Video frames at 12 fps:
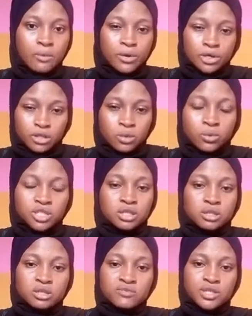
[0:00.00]
when you're done watching
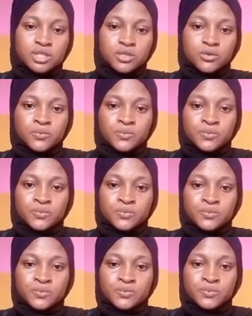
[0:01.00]
this video.
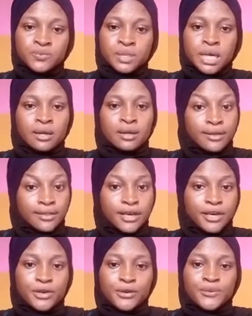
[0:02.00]

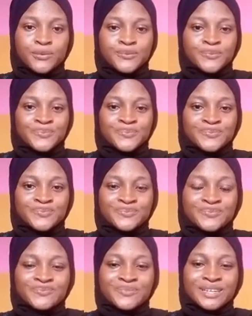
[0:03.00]
Thank you.
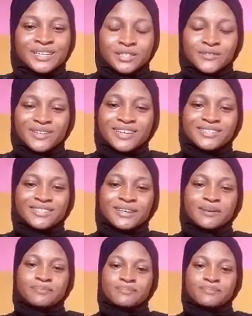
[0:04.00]
Till next time.